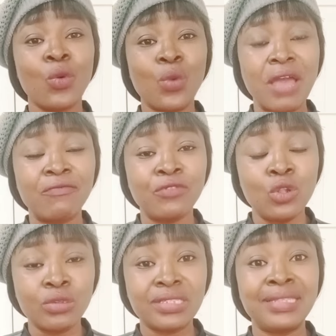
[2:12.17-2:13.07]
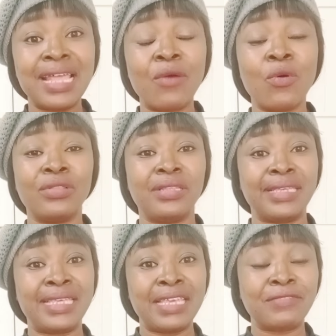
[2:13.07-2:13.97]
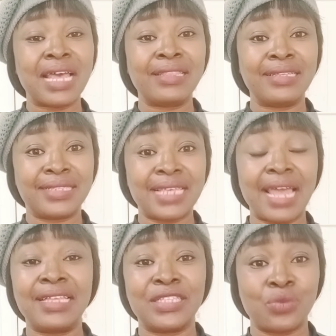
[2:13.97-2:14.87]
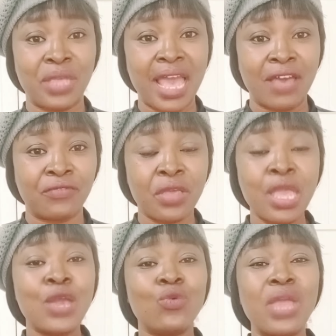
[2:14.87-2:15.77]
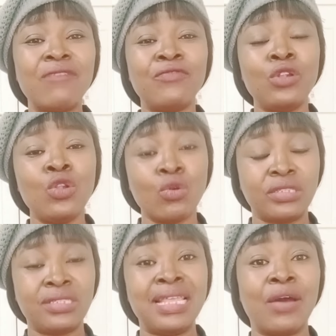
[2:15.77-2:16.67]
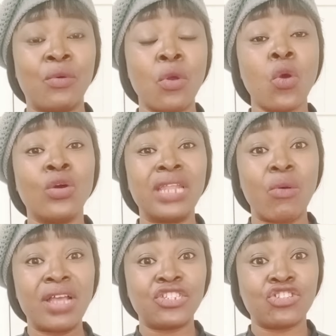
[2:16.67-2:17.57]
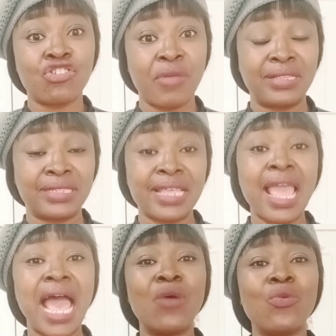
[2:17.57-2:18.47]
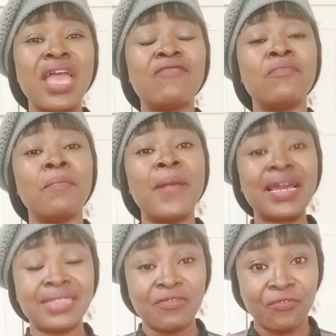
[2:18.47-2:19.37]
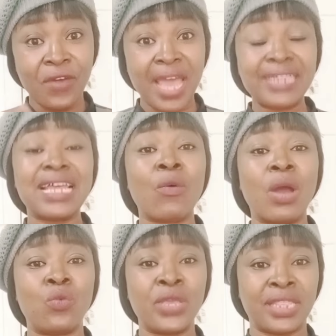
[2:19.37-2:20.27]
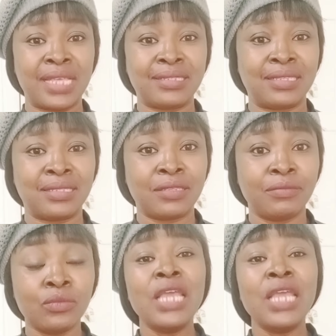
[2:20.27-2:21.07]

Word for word: We have looked down on the gift and the talent we have. We have looked down on our strength and we have magnified our weaknesses.